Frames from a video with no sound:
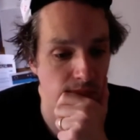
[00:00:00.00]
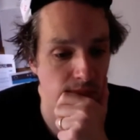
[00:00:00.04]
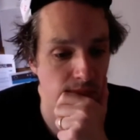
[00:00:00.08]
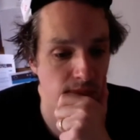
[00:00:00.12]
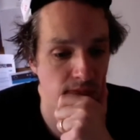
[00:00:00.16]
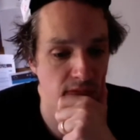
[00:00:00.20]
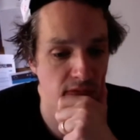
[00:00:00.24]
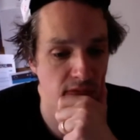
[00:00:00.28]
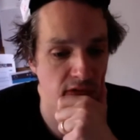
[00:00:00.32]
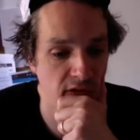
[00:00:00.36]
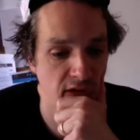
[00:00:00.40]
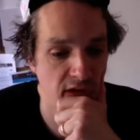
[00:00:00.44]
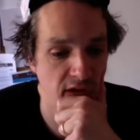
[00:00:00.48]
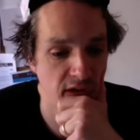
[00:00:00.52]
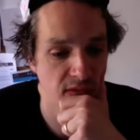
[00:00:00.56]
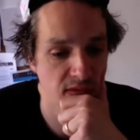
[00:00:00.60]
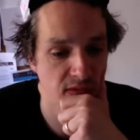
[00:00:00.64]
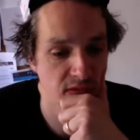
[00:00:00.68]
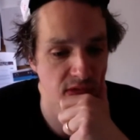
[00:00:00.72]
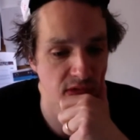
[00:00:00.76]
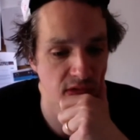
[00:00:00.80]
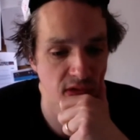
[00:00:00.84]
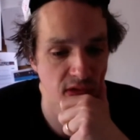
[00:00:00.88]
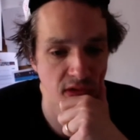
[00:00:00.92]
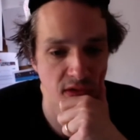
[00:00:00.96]
Yeah, I've
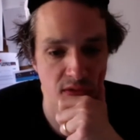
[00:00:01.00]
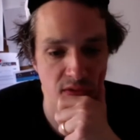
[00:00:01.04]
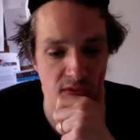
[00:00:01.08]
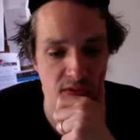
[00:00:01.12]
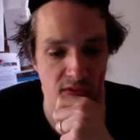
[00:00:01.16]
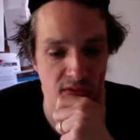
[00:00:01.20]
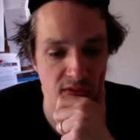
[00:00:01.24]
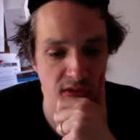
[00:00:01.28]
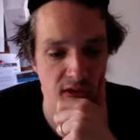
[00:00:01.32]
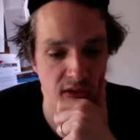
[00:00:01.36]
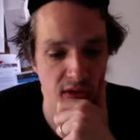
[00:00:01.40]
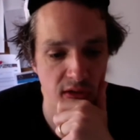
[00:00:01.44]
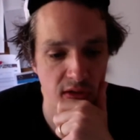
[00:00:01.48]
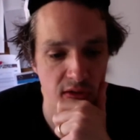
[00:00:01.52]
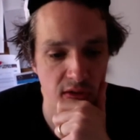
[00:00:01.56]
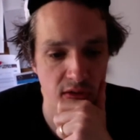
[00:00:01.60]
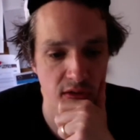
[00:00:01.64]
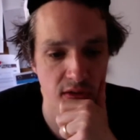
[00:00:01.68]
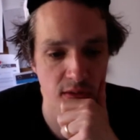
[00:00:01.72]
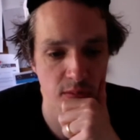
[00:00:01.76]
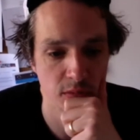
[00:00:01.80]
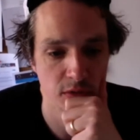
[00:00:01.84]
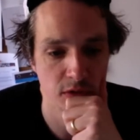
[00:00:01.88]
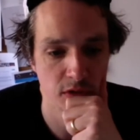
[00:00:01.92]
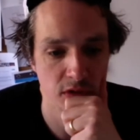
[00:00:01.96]
got loads of signs.
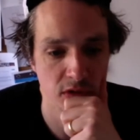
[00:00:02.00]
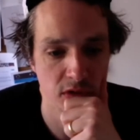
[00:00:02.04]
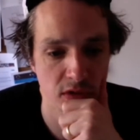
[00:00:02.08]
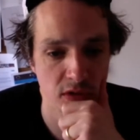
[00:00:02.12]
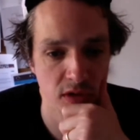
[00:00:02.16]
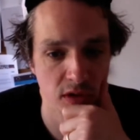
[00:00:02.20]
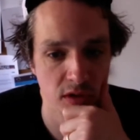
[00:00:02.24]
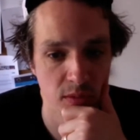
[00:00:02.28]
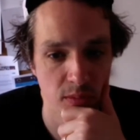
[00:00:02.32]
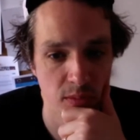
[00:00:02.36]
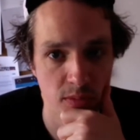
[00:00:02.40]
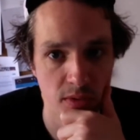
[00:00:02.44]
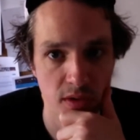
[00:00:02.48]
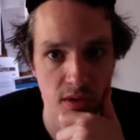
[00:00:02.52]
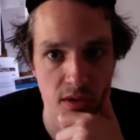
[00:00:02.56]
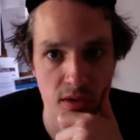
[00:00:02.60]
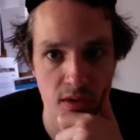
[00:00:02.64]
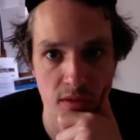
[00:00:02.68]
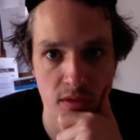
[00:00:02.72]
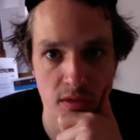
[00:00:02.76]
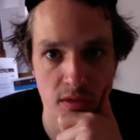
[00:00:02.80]
Let me just open it.